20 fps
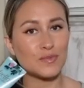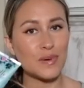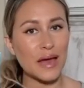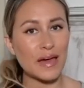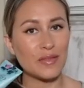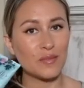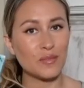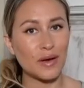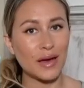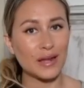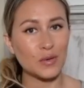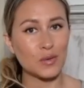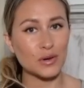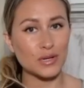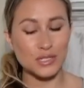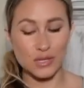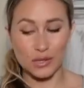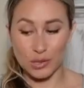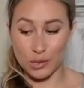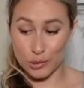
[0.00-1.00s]
Bath & Body
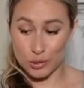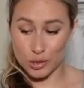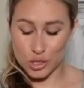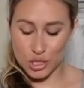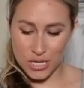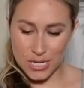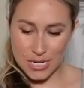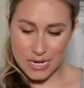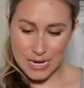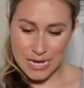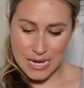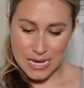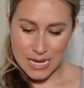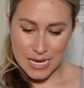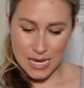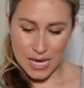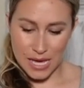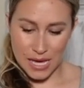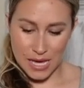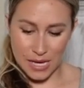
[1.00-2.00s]
Works lotion,
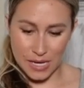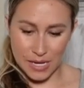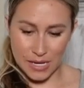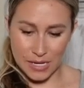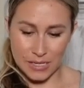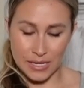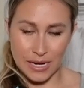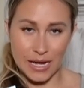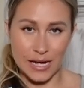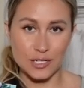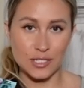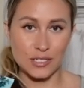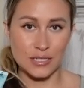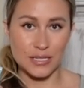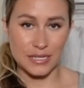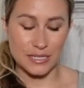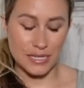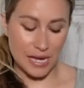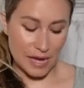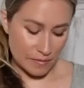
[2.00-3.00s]
and I just
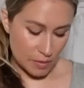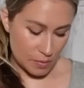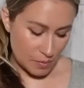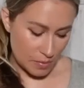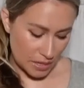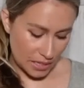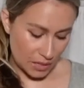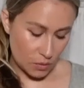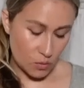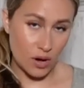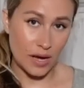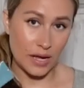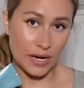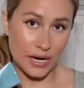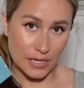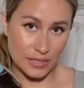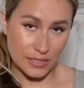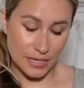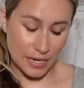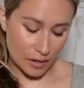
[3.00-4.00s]
like to have a mini one.
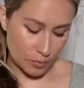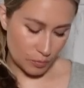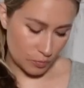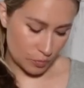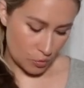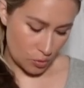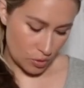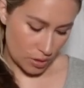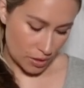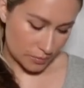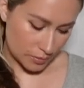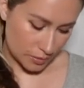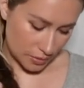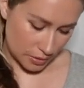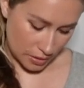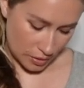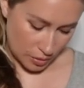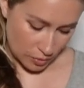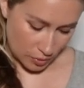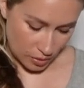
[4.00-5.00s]
It's airport,
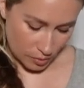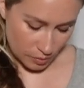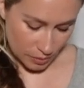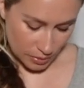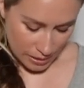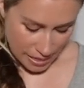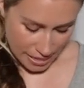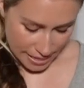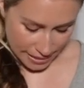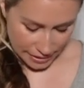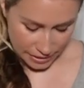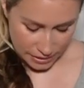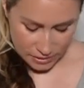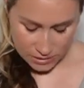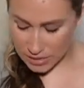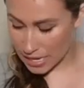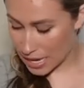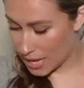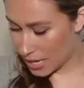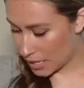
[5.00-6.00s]
you know,
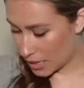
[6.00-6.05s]
compliant.